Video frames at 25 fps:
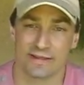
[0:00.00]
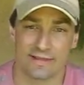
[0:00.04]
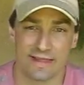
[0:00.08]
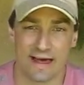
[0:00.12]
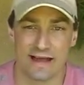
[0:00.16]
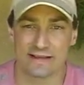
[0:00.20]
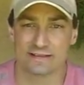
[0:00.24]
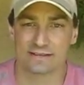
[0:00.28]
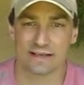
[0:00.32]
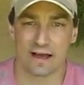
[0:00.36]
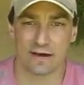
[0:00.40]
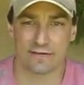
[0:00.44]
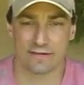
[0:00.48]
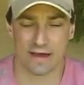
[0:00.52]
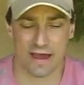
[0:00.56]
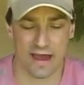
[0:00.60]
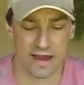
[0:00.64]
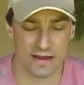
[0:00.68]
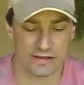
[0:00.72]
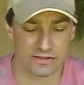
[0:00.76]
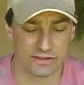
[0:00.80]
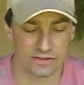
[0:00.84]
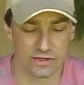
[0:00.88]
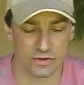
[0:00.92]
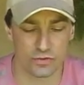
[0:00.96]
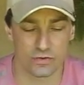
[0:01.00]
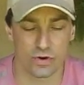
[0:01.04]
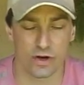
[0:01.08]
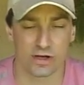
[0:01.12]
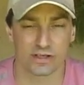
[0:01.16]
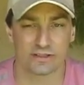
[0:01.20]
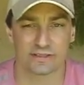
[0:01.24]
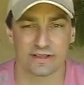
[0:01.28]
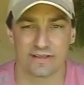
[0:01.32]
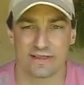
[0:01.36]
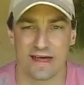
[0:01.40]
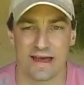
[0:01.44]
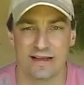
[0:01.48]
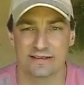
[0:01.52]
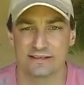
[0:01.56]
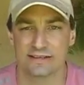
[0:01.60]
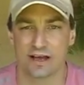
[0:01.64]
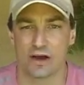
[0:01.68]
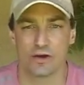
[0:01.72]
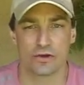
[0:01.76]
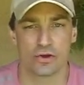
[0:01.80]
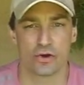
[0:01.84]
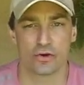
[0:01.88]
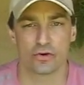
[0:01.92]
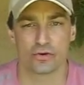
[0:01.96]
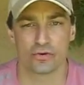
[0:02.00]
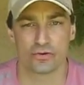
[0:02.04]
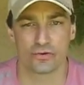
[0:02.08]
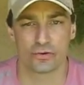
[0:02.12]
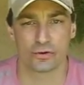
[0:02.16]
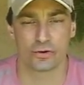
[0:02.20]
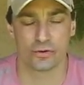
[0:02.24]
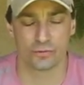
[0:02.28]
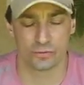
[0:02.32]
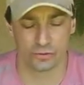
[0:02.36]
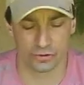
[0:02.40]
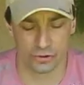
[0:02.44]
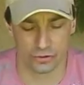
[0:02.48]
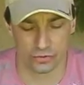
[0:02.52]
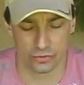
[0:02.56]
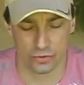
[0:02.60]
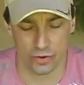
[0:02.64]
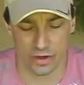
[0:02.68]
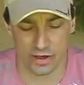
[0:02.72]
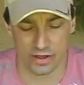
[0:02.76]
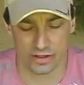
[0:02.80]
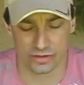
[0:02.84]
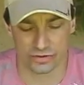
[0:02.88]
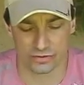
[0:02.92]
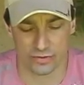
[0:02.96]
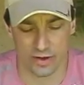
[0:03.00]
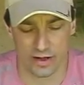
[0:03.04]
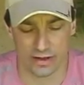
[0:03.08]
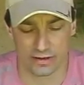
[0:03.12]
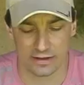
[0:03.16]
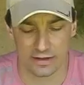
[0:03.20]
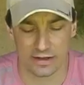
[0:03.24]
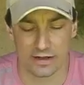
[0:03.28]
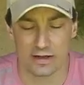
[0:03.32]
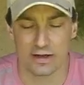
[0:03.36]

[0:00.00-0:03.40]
That's how the ANC works, and that's how your youth group should work as well.